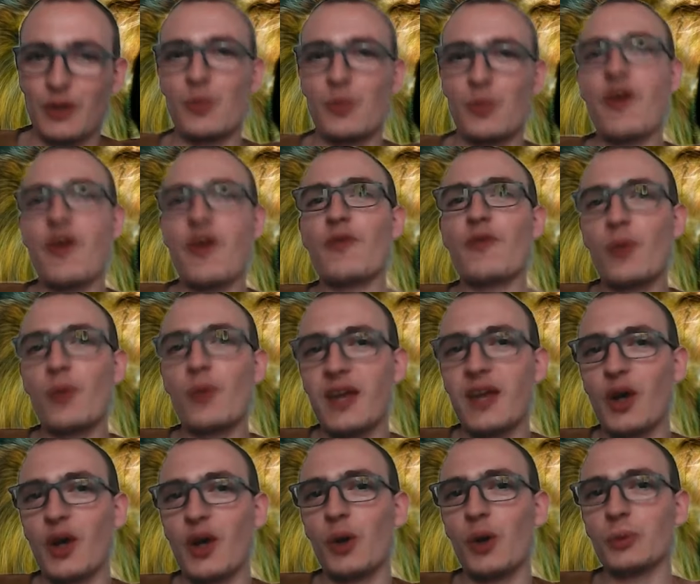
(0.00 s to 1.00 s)
Wherever we
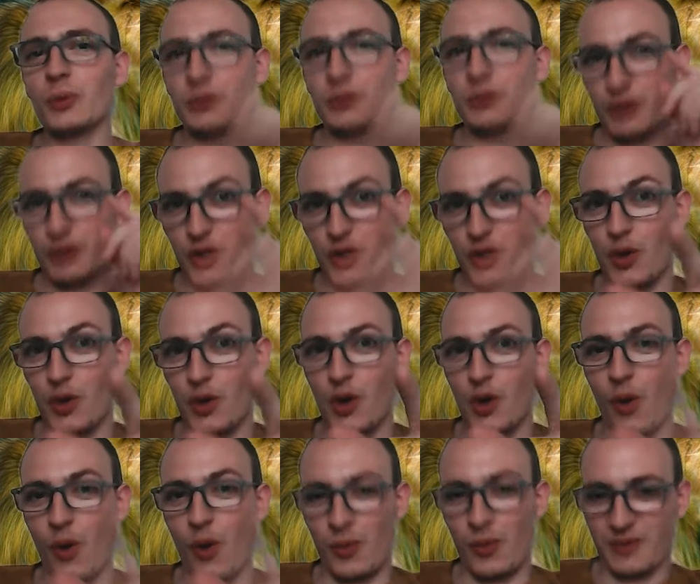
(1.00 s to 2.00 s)
go, you
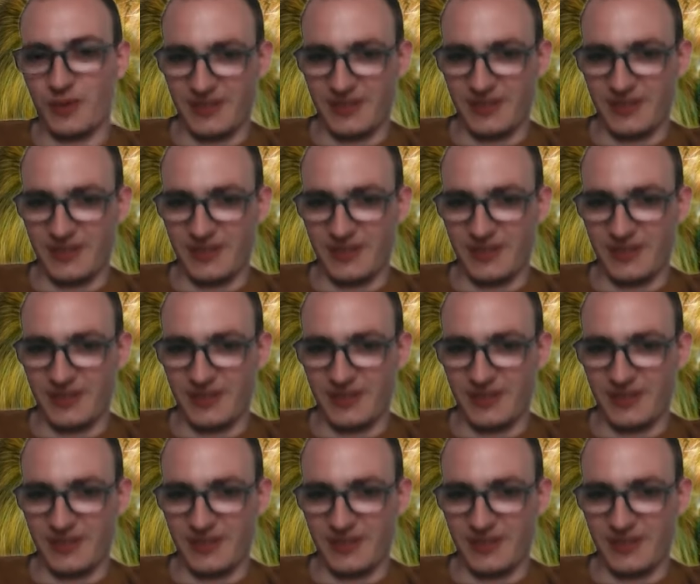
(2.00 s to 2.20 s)
go.